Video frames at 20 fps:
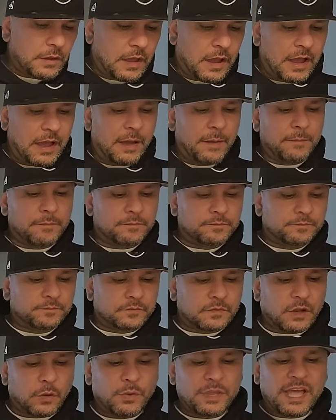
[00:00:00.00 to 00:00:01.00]
And
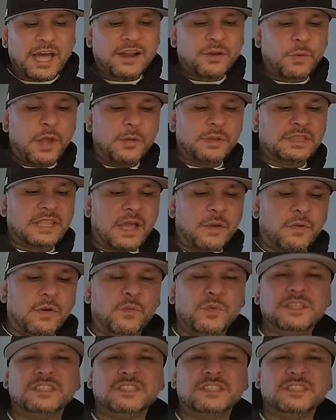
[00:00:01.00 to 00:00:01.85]
we got away with that one.